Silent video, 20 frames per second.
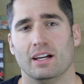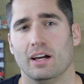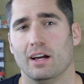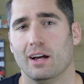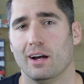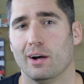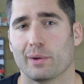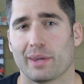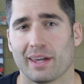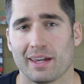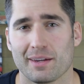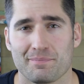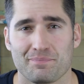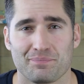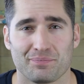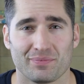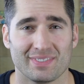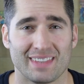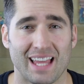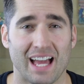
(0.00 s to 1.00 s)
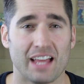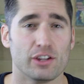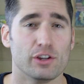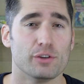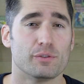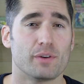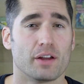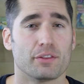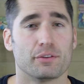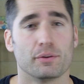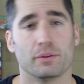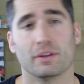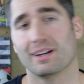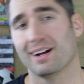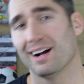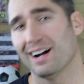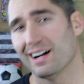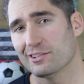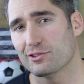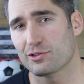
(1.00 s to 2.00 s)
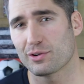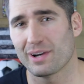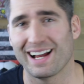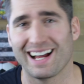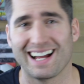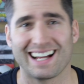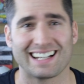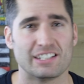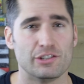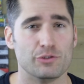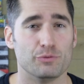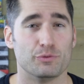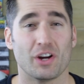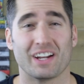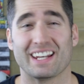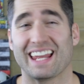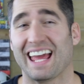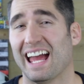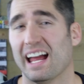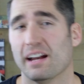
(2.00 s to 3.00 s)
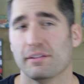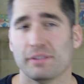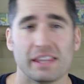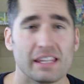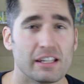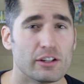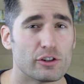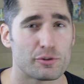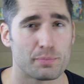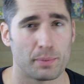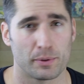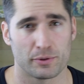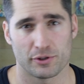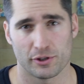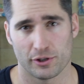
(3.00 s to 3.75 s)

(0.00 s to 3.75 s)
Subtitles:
Okay, now that you've gone through the contract, you've done everything you're supposed to